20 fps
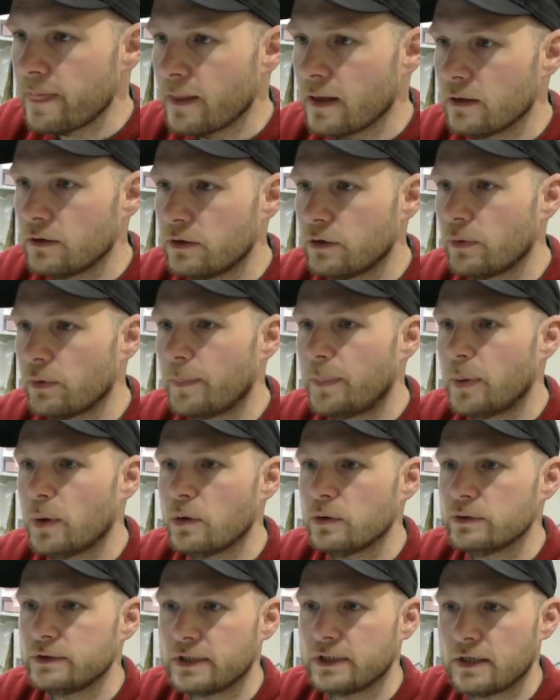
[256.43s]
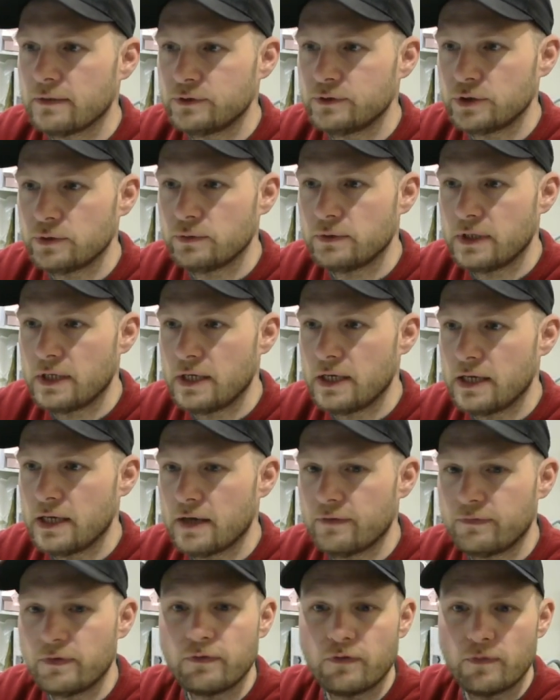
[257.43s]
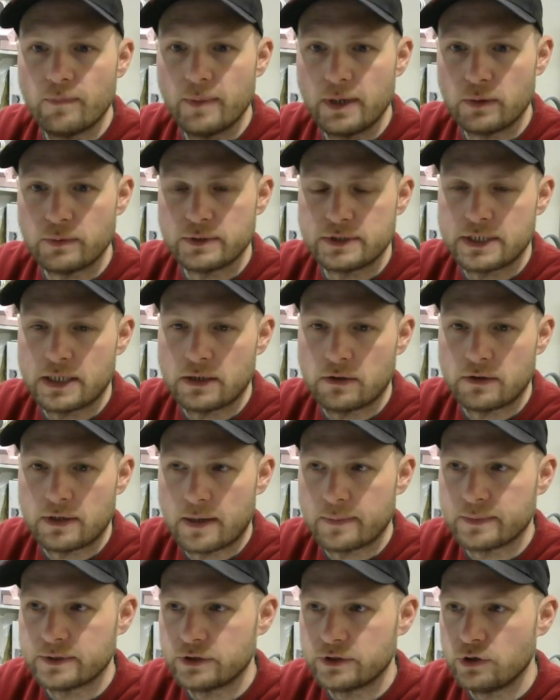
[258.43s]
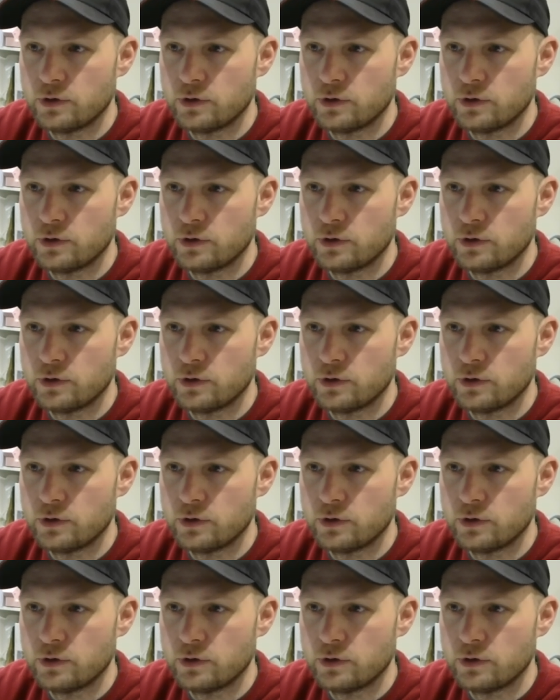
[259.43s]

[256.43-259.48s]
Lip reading: the report gives you if you're familiar with selling on Amazon,